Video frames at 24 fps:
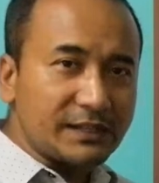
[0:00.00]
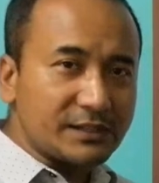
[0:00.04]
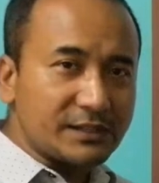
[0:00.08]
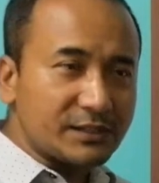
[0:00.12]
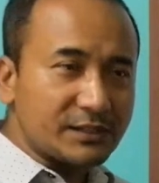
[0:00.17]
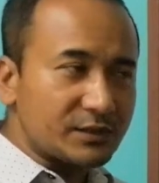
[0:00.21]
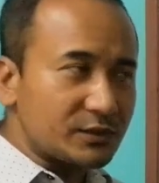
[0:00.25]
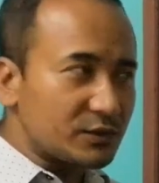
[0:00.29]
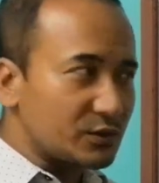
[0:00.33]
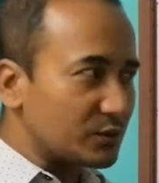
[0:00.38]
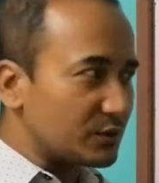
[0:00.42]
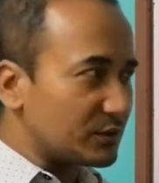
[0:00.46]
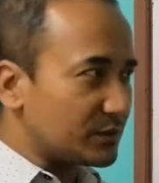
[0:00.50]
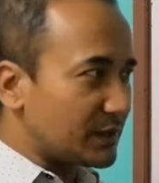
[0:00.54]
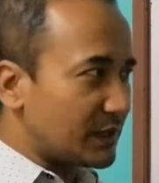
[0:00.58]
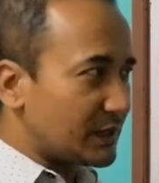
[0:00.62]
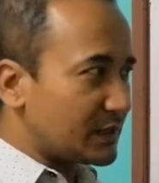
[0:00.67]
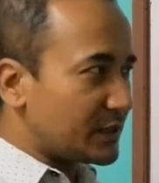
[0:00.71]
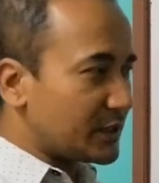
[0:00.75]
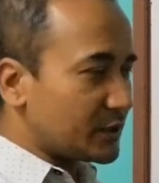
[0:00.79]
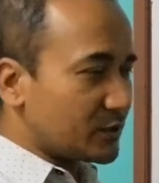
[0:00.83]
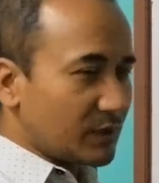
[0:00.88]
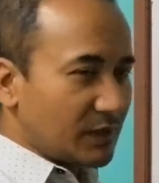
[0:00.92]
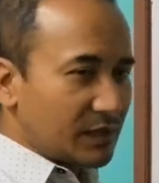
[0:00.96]
So that
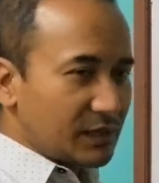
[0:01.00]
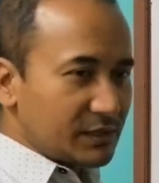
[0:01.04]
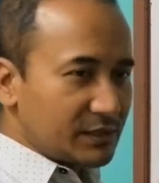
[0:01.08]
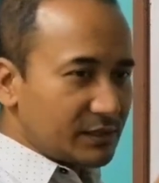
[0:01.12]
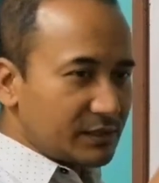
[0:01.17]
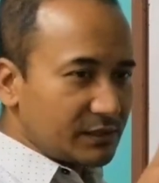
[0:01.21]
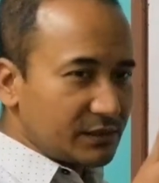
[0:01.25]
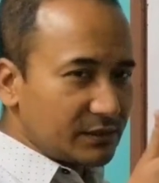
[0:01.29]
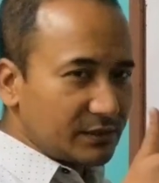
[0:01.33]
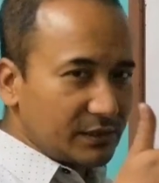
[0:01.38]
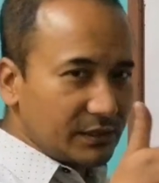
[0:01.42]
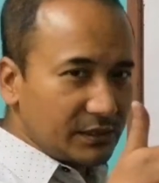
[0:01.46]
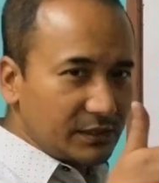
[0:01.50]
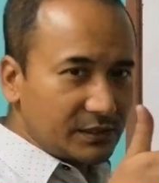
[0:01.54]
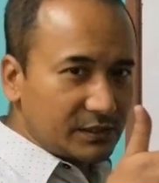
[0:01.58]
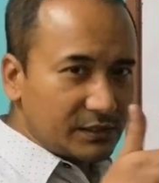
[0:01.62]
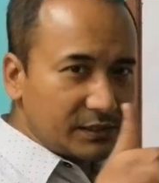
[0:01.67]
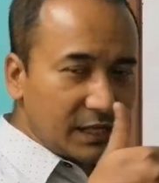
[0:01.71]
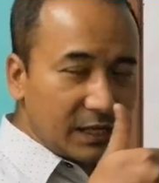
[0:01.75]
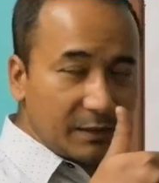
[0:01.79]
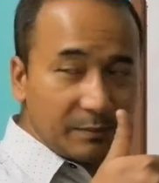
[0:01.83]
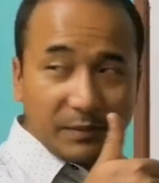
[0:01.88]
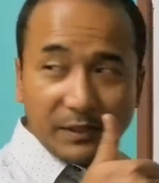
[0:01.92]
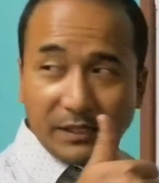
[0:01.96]
requires this
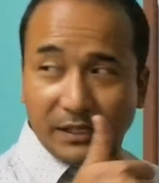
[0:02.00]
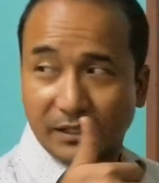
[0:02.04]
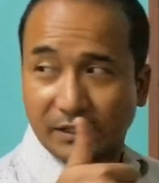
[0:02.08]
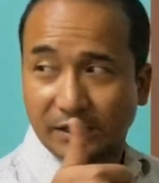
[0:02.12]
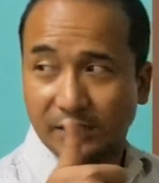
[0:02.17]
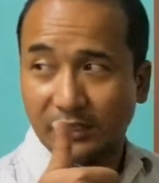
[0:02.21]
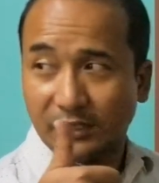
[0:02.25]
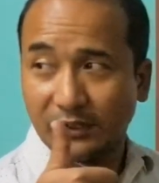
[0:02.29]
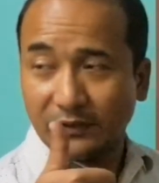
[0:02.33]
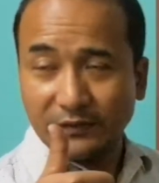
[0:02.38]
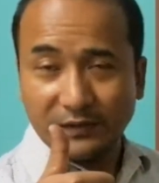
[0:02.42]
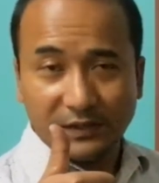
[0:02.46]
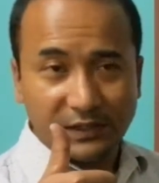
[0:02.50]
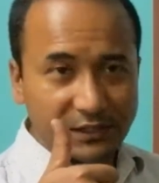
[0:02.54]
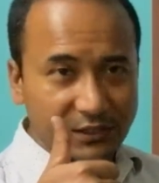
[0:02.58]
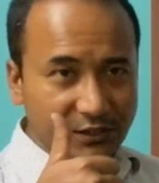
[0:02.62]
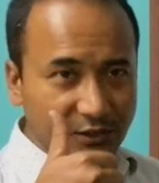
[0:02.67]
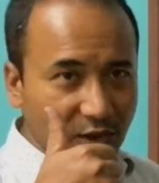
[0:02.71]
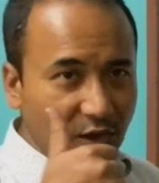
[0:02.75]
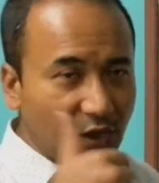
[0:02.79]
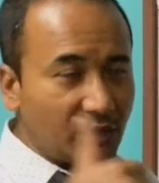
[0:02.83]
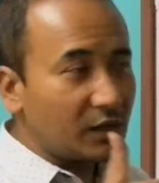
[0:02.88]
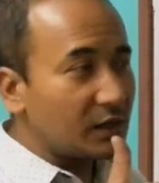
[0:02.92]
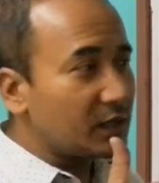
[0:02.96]
application of this
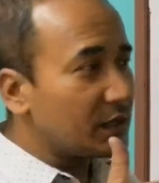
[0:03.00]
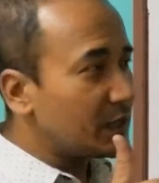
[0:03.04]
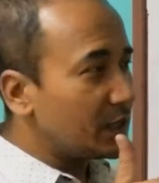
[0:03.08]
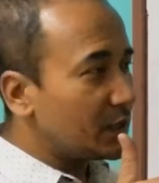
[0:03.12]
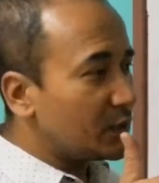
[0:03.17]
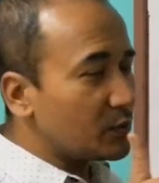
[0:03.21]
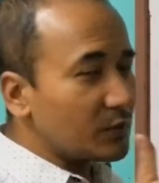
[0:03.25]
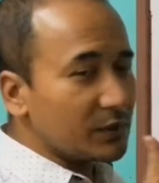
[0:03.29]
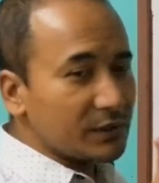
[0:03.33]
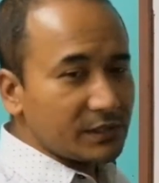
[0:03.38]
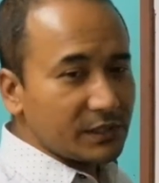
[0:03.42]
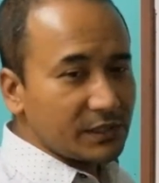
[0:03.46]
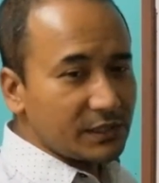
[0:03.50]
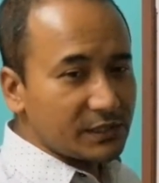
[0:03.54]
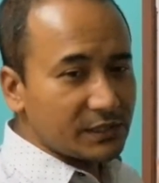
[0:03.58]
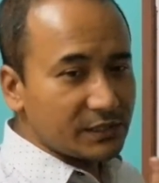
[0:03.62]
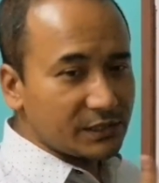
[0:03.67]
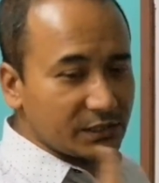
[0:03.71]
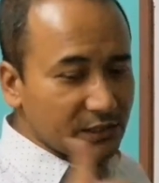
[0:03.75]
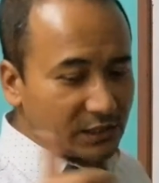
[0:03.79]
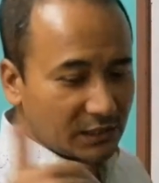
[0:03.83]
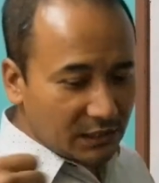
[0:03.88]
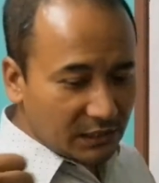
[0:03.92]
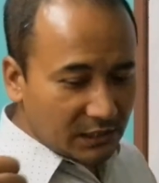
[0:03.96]
law, which is
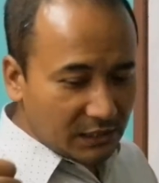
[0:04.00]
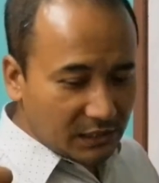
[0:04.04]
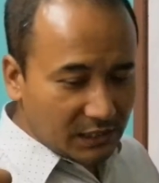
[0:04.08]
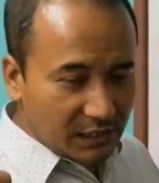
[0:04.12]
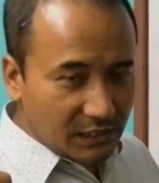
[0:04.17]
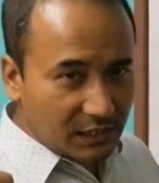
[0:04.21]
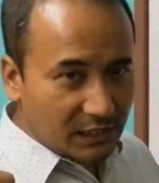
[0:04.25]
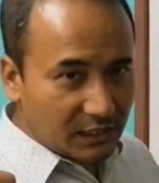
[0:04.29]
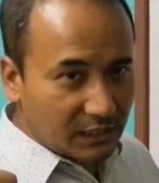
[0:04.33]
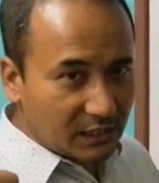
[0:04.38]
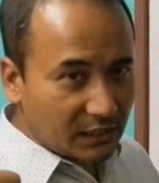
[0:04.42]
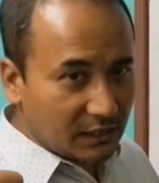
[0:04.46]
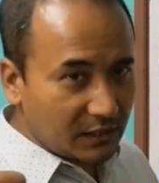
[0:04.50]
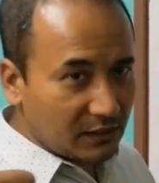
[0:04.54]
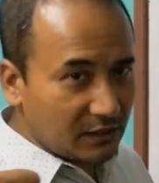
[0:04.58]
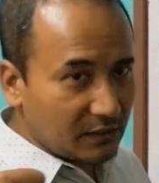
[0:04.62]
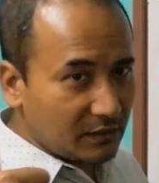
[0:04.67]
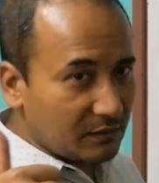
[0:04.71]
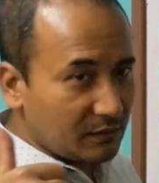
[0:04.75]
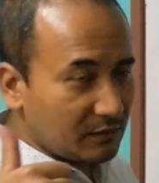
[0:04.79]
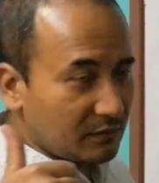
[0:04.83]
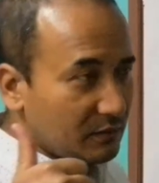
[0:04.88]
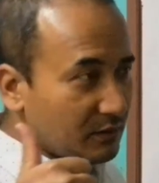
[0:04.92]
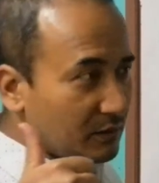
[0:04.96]

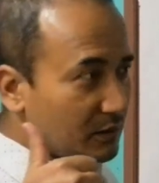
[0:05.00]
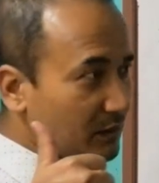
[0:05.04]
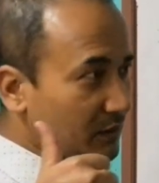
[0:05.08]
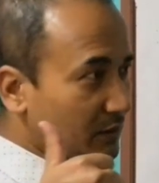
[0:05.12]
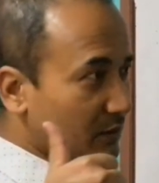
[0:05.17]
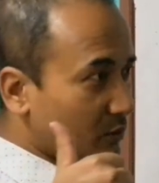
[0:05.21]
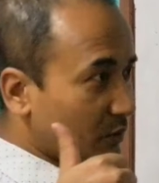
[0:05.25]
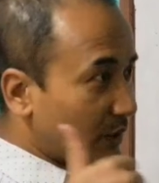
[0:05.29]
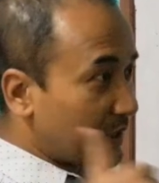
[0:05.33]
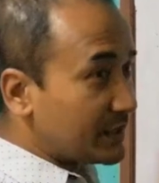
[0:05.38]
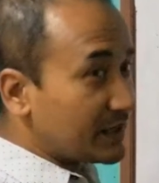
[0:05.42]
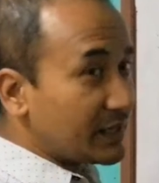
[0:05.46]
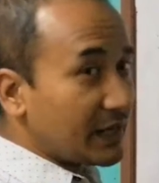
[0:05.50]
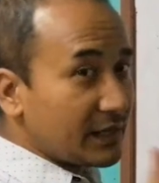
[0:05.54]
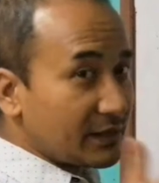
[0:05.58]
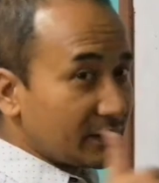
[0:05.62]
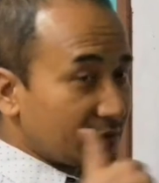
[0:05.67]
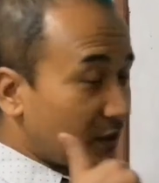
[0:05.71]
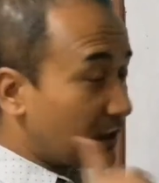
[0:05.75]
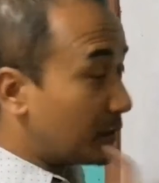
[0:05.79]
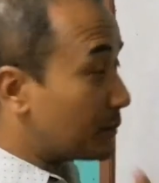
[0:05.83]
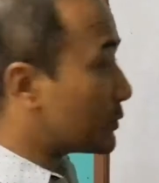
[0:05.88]
right hand thumb